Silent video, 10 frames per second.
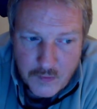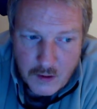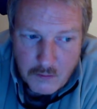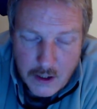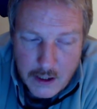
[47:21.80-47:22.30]

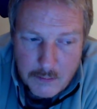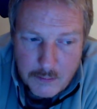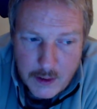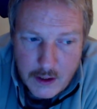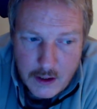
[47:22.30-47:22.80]
might
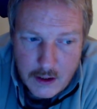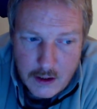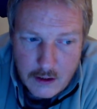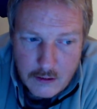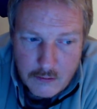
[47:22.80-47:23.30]

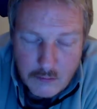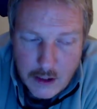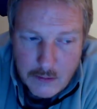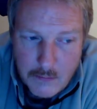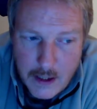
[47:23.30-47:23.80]

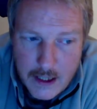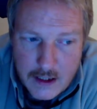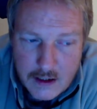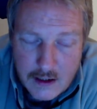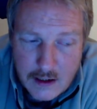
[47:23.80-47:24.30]

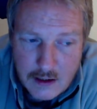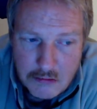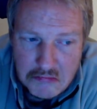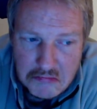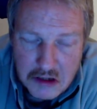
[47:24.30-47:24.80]
make,
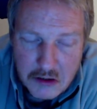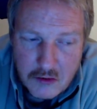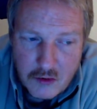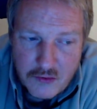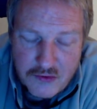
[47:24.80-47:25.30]
I don't
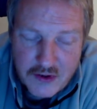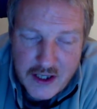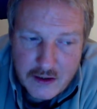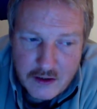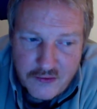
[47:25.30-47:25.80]
know,
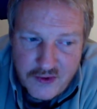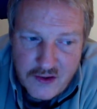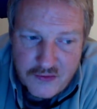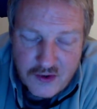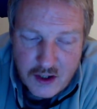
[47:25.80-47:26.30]

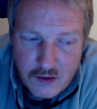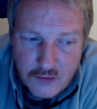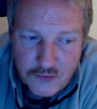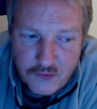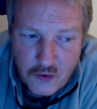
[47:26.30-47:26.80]
350 to
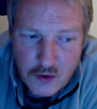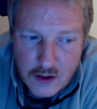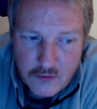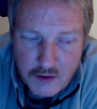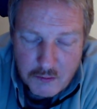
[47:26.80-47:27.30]

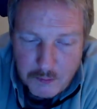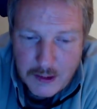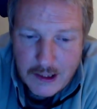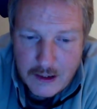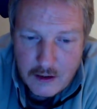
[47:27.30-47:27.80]
400
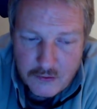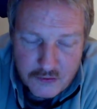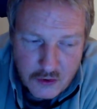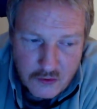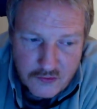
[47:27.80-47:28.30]
billion of
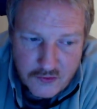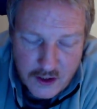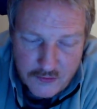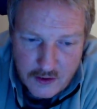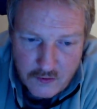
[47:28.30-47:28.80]
those
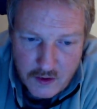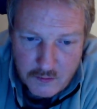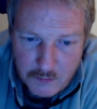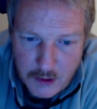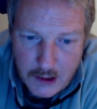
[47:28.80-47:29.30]

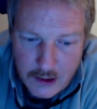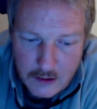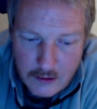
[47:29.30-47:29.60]
500 billion.